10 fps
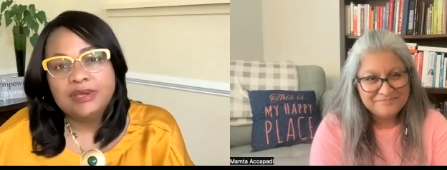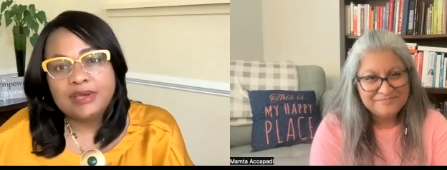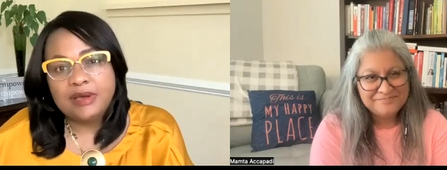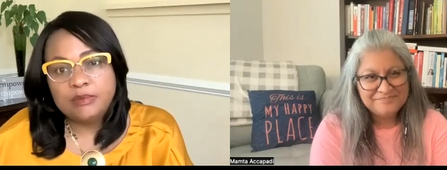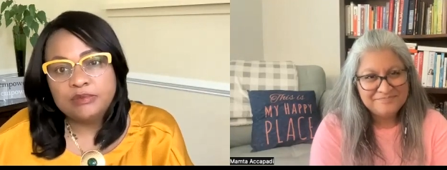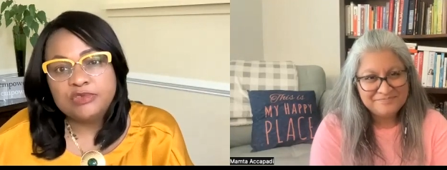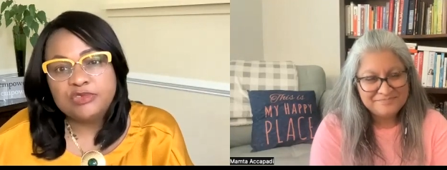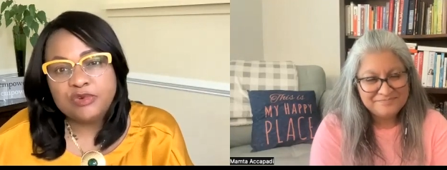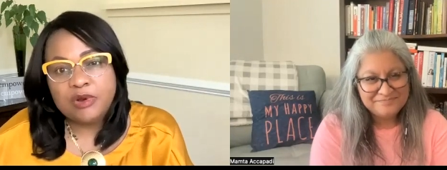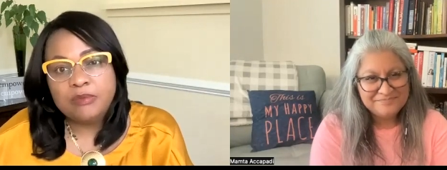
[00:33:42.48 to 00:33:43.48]
Speaker 1: comes
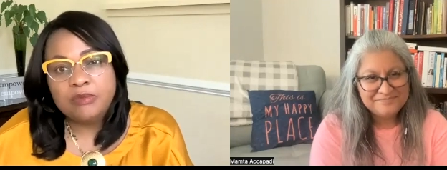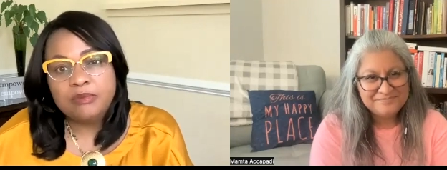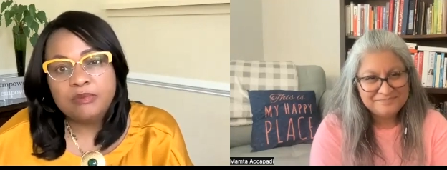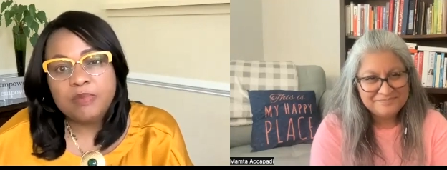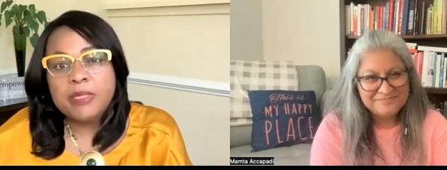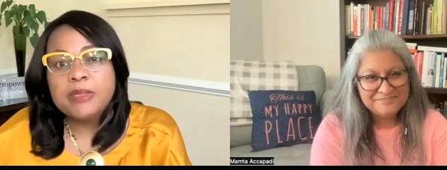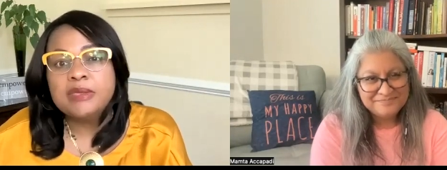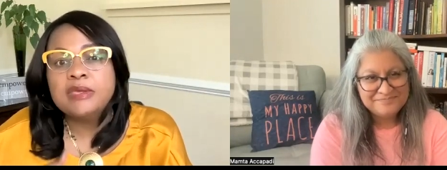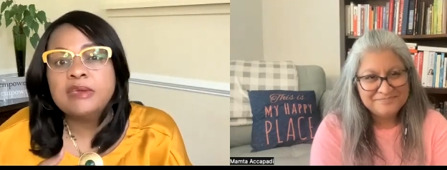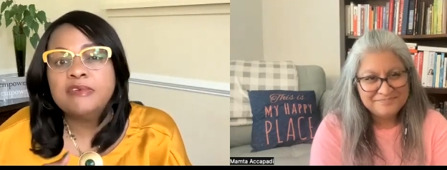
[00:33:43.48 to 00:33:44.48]
from
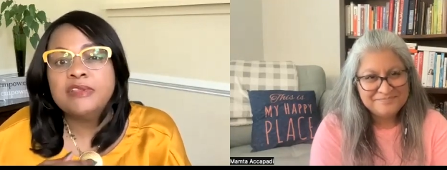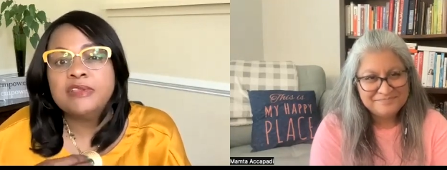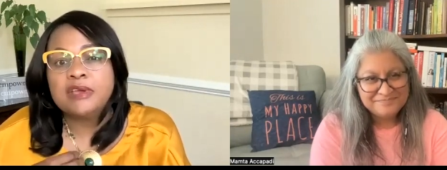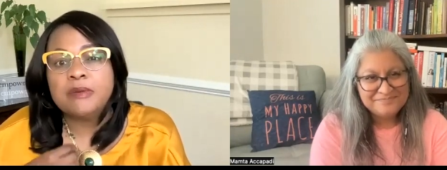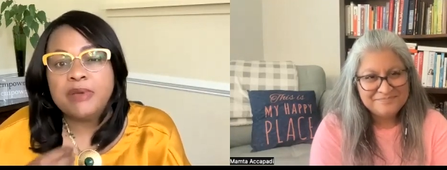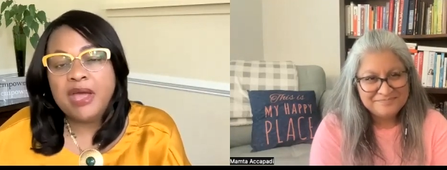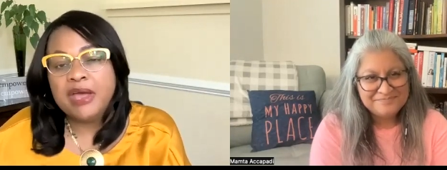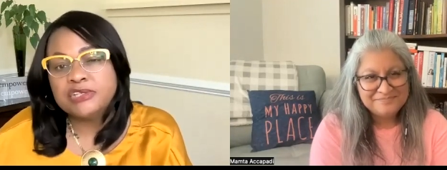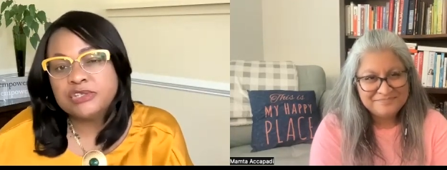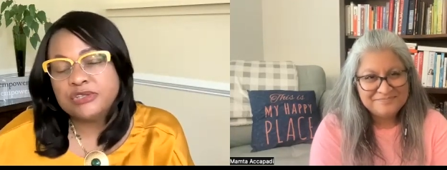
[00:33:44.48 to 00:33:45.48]
giving the
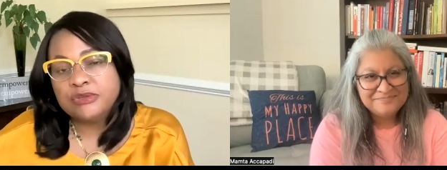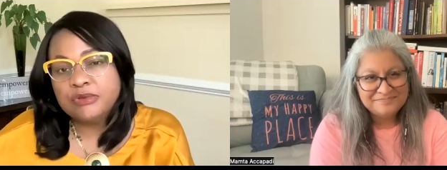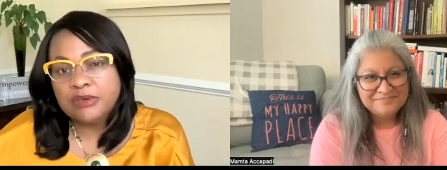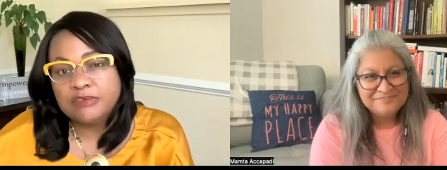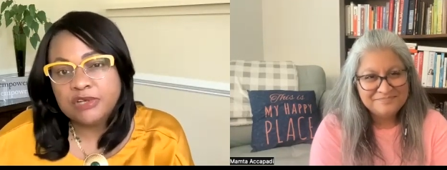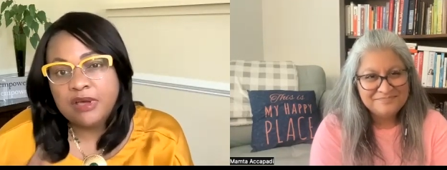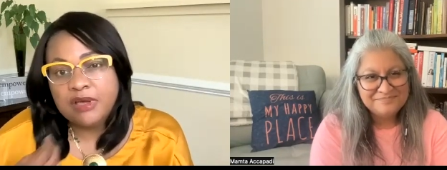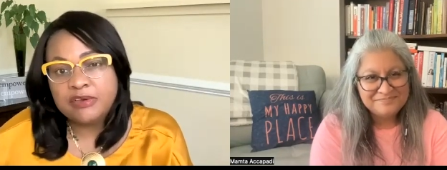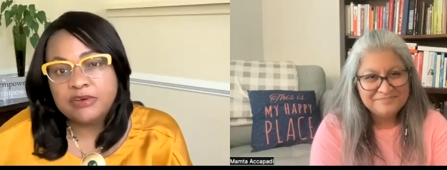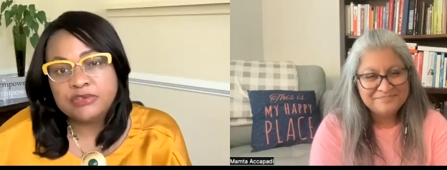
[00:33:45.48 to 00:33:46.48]
compassion you give to
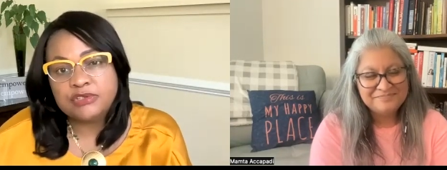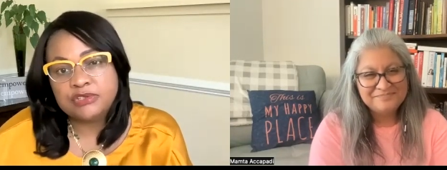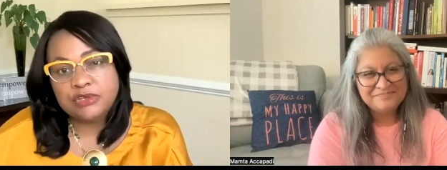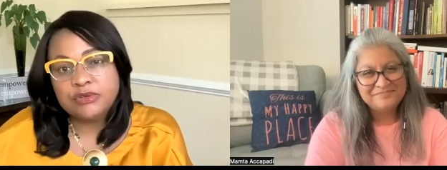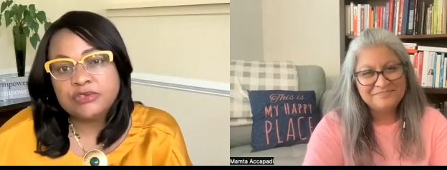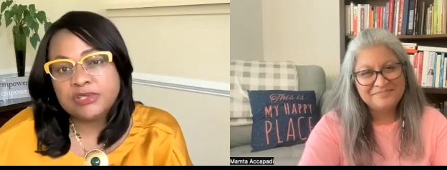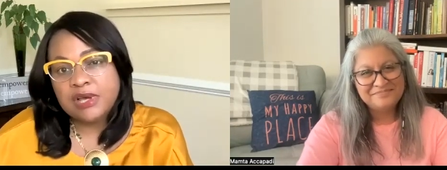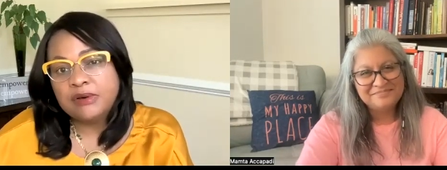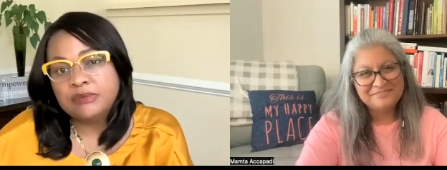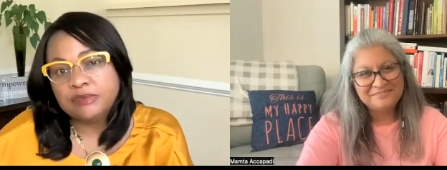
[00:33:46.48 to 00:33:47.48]
others to
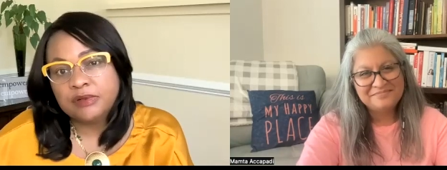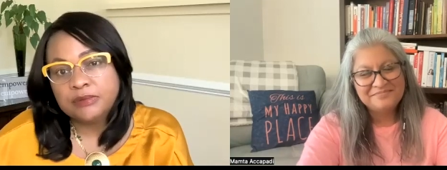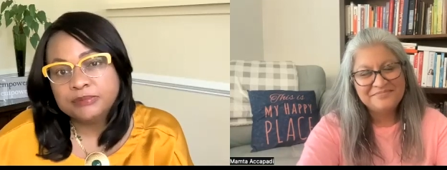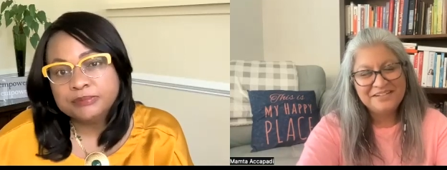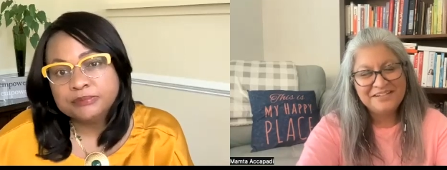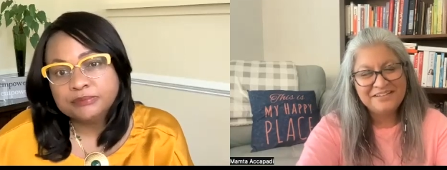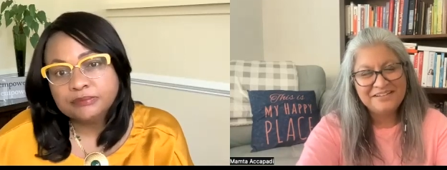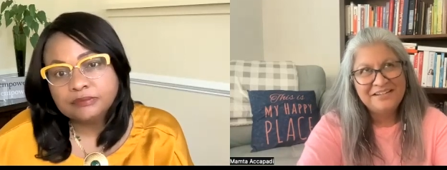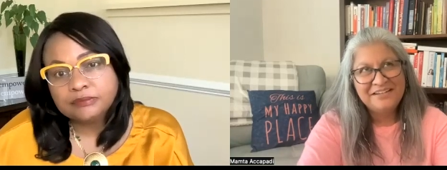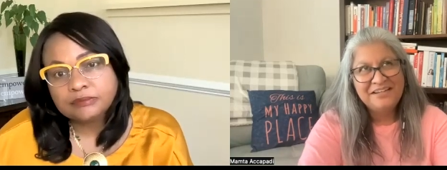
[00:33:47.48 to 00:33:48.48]
yourself.
Speaker 2: Yeah
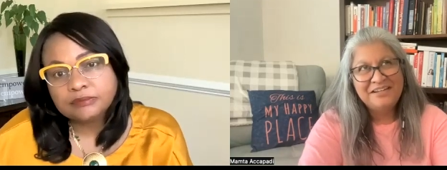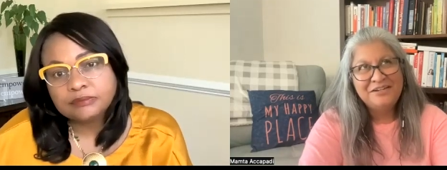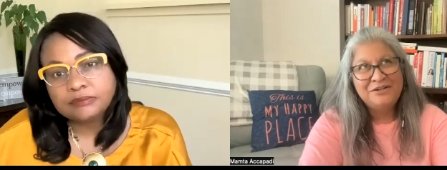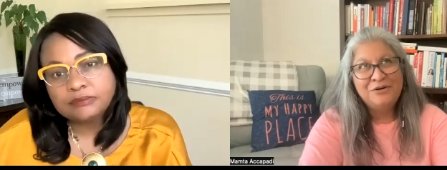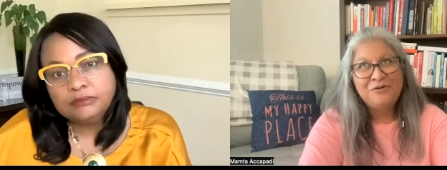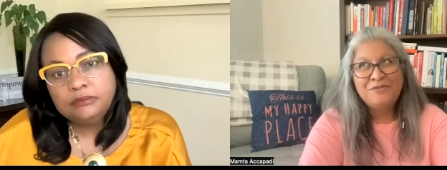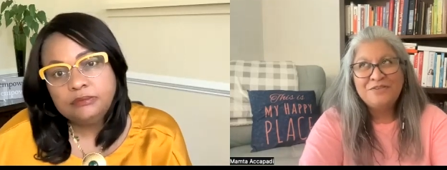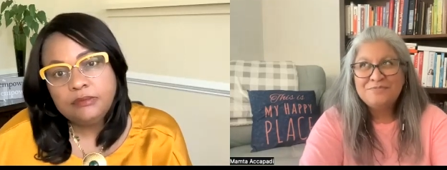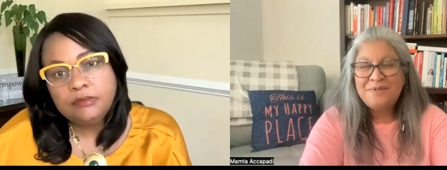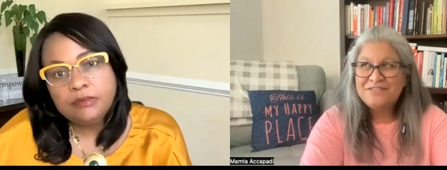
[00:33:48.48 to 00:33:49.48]
you know, over
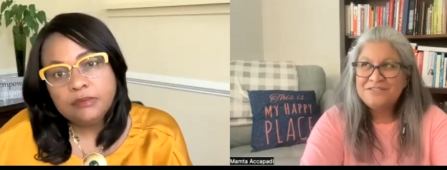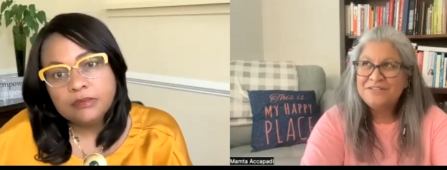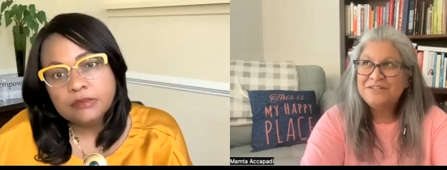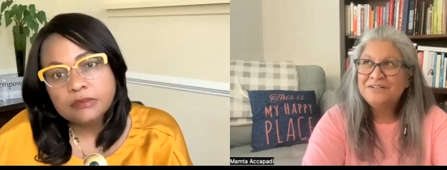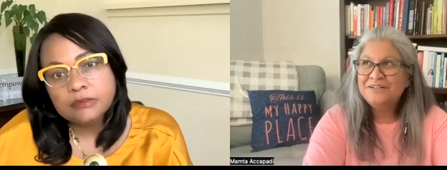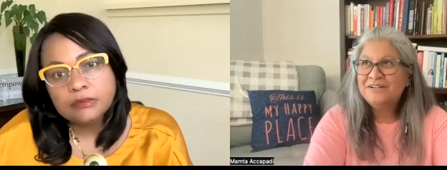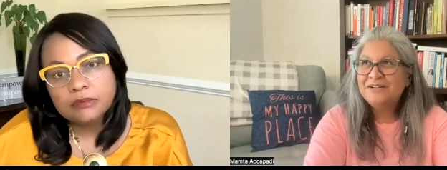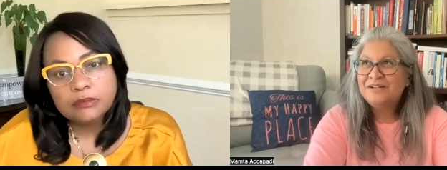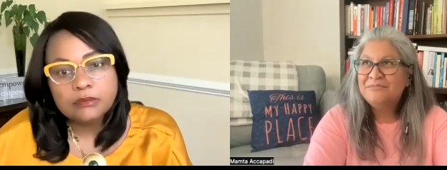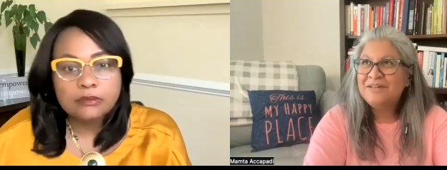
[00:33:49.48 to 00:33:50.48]
this past year,
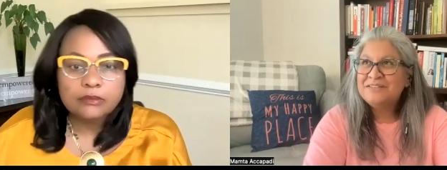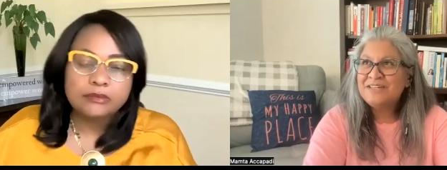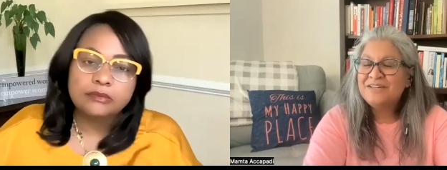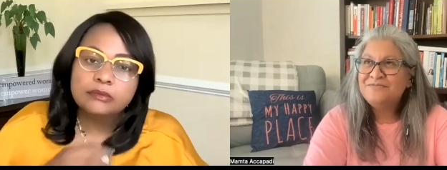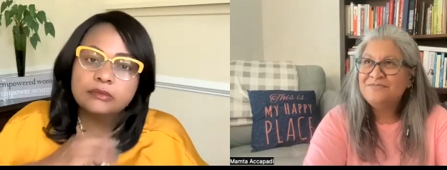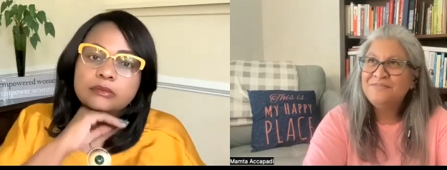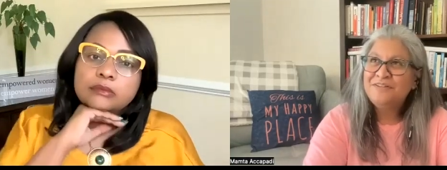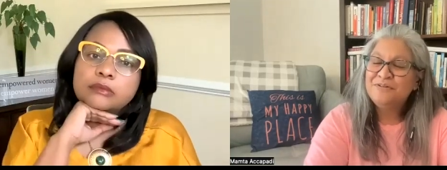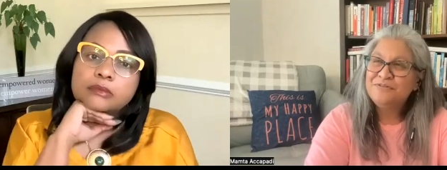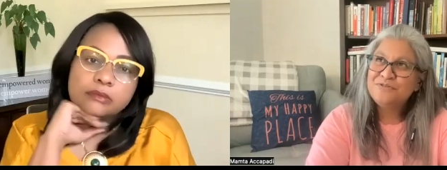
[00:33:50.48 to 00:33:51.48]
um, as I've, you
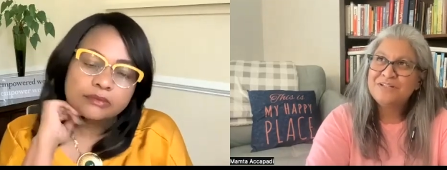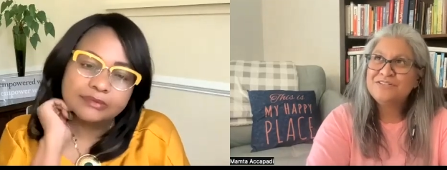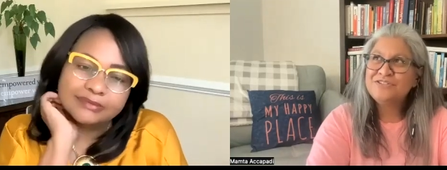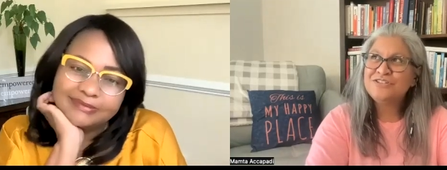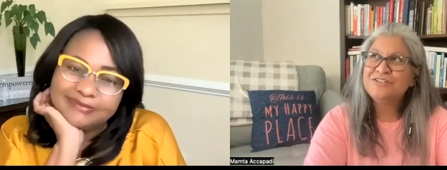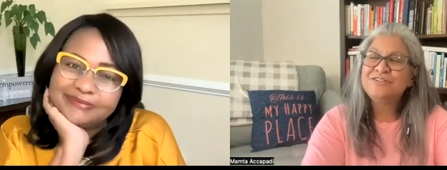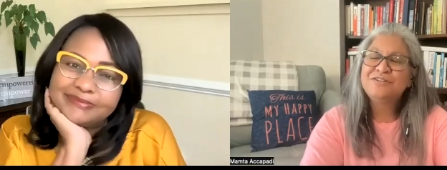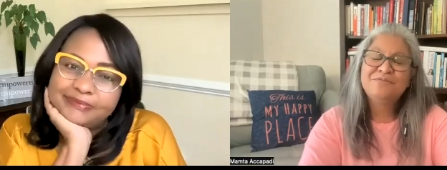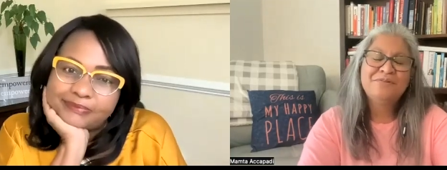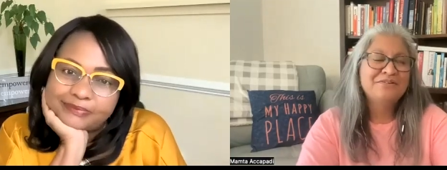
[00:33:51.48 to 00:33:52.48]
know, transitioned
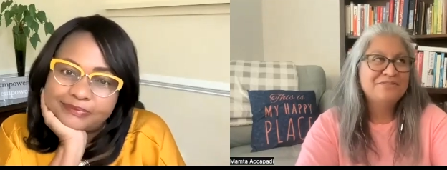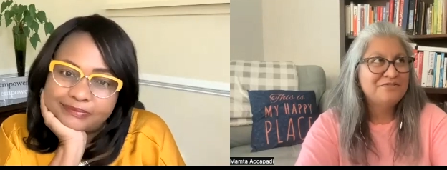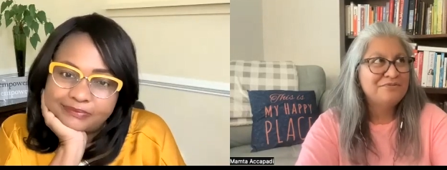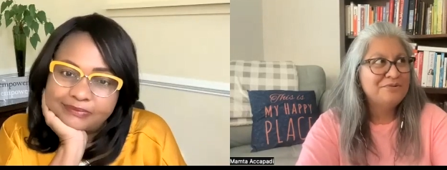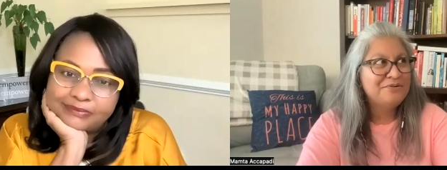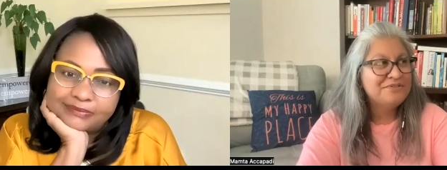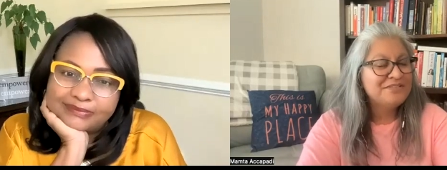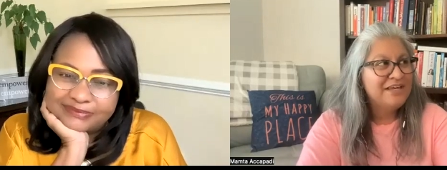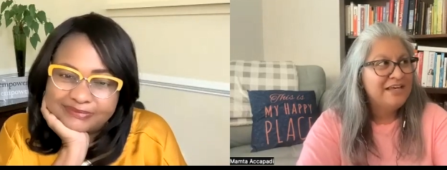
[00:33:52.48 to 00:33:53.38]
careers and roles,